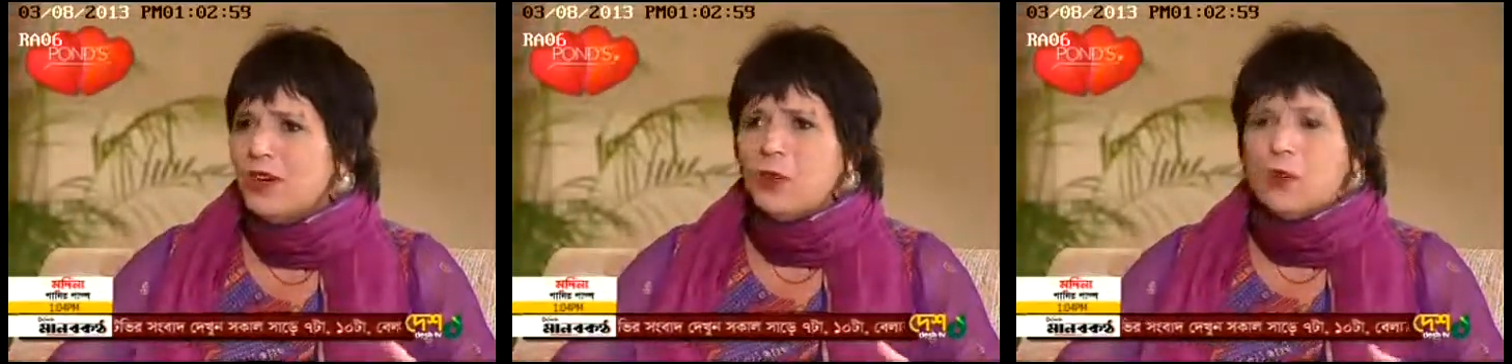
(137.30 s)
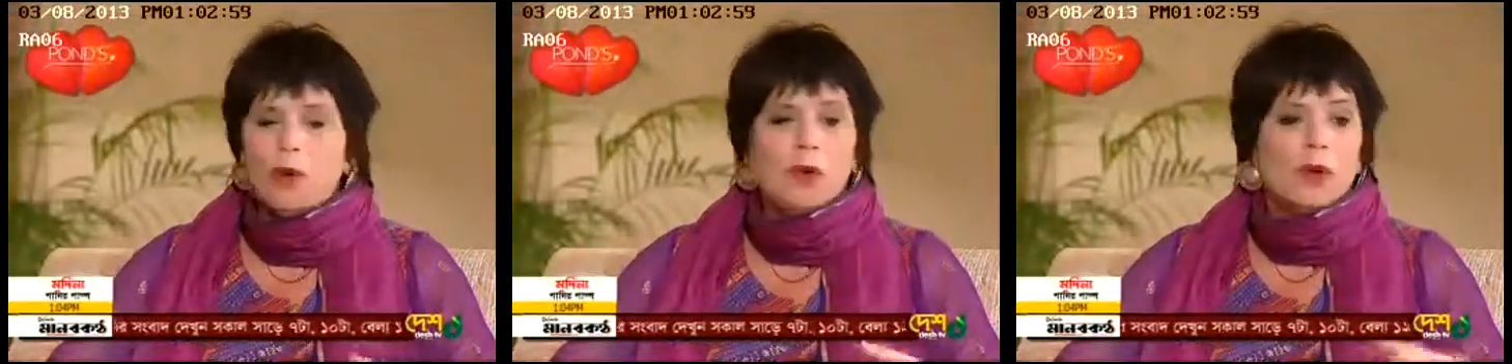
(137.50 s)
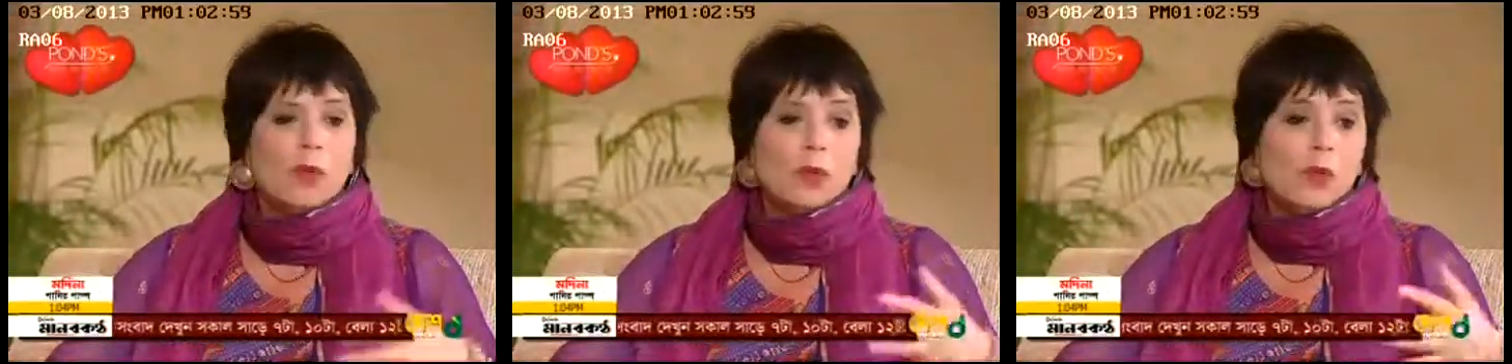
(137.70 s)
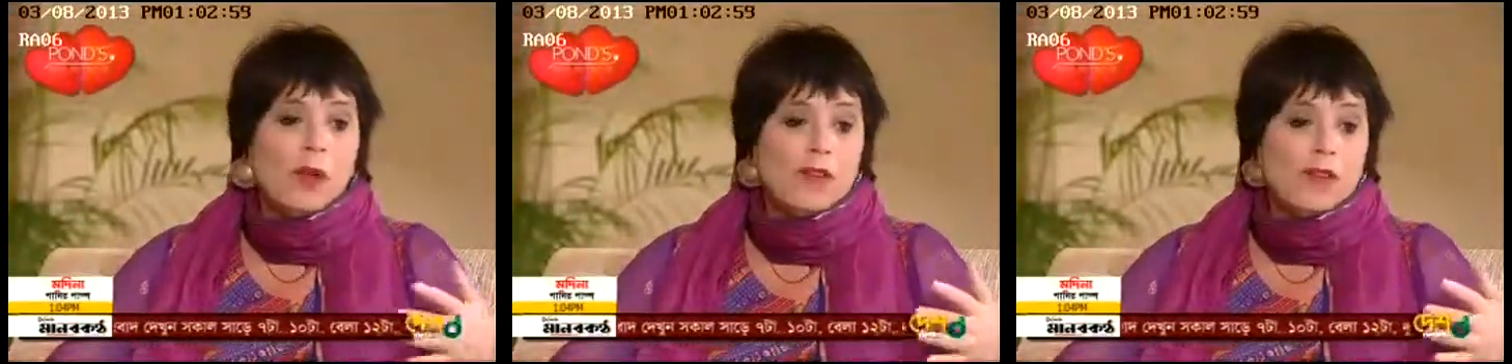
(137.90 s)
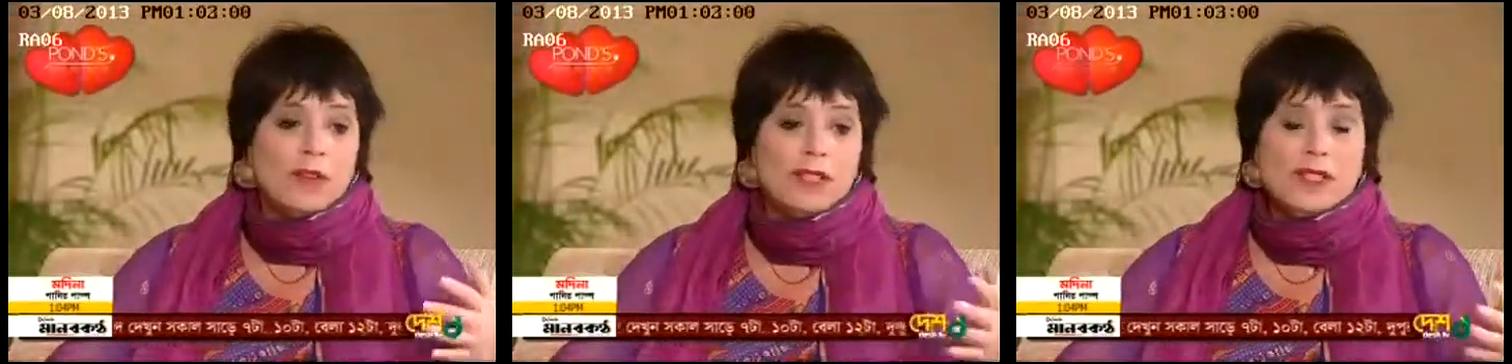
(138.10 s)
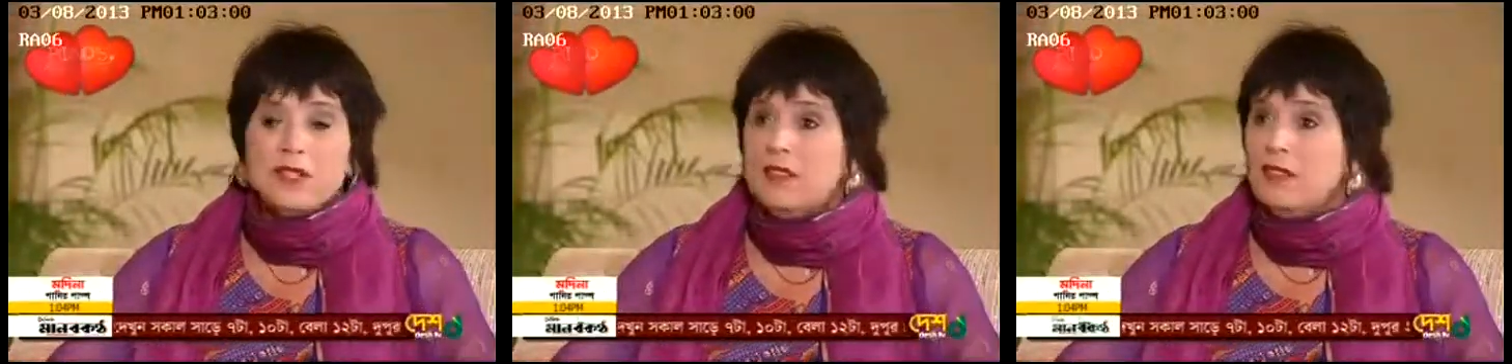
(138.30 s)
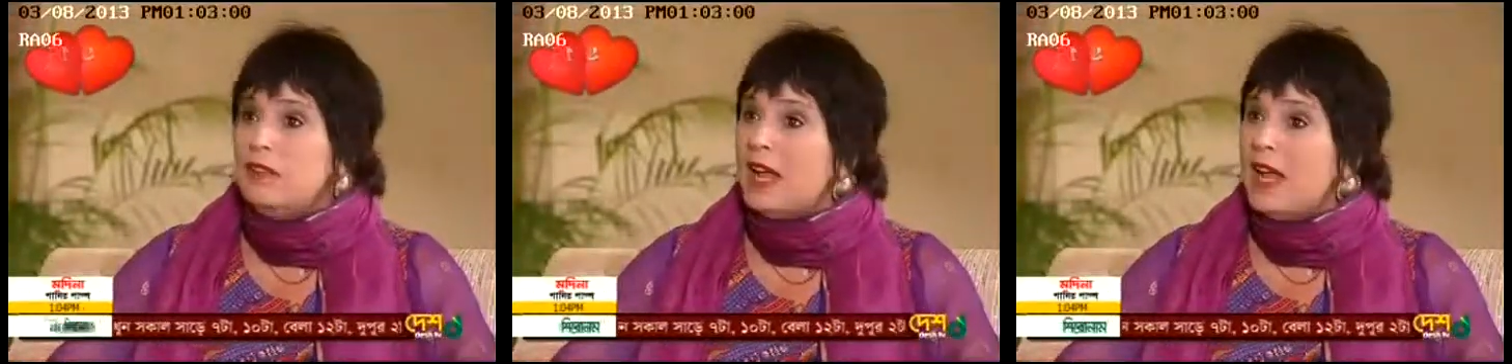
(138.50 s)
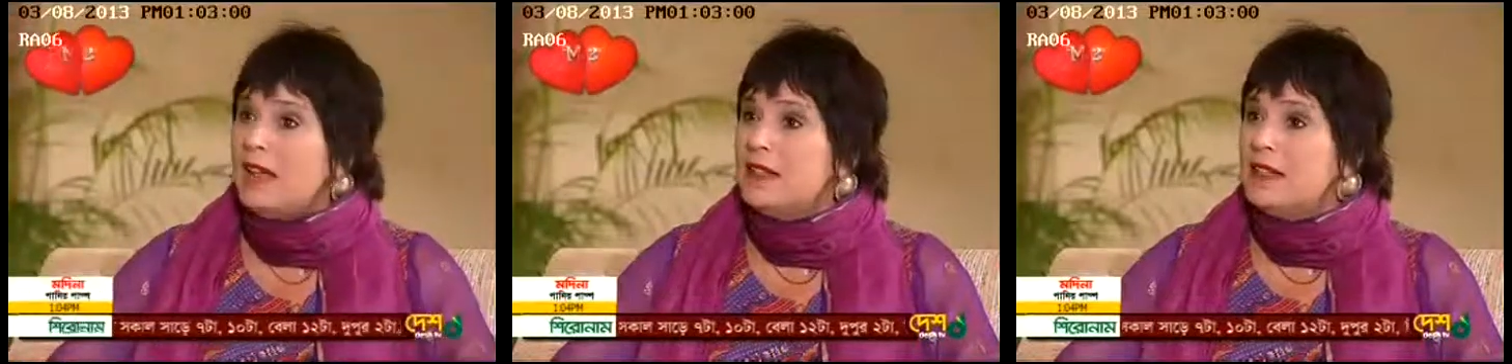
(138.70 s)
or whether it's in the
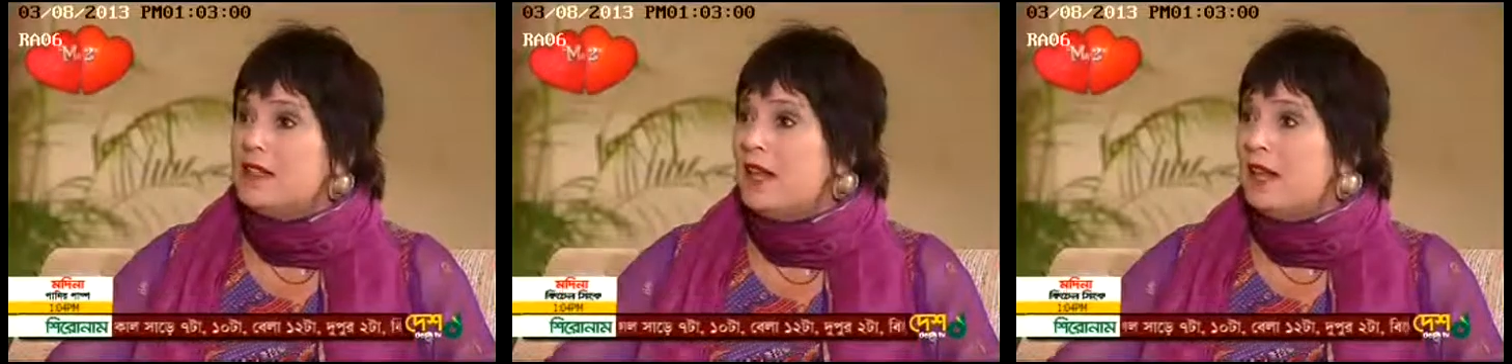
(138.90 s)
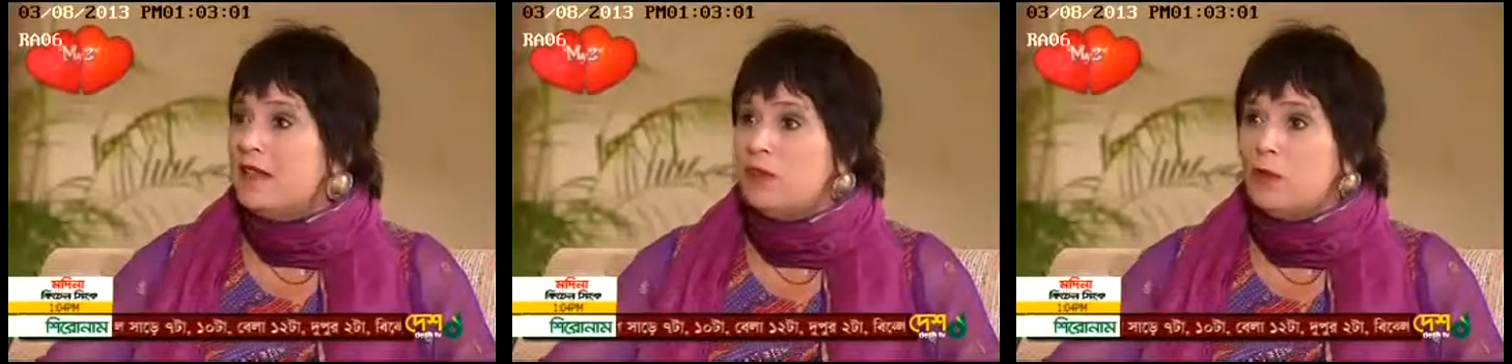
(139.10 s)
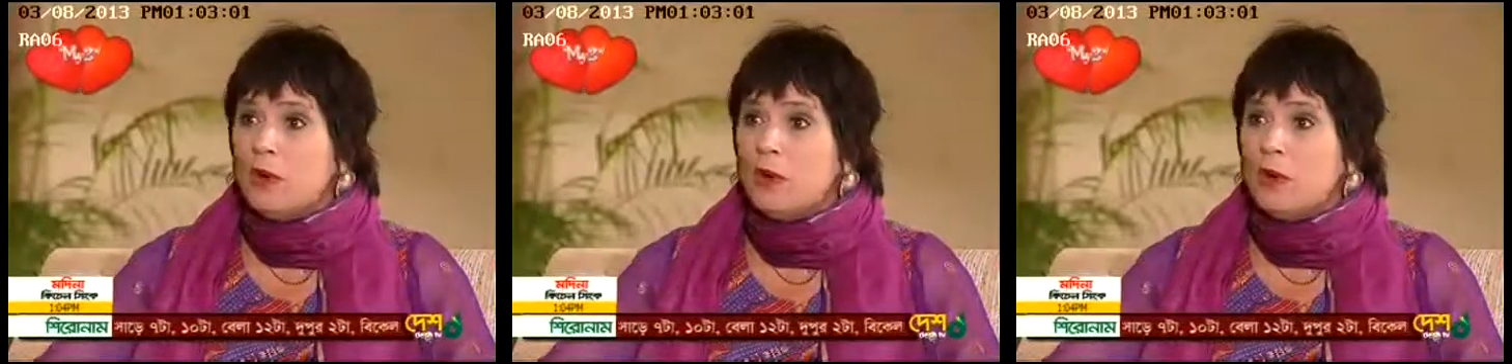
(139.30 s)
United States,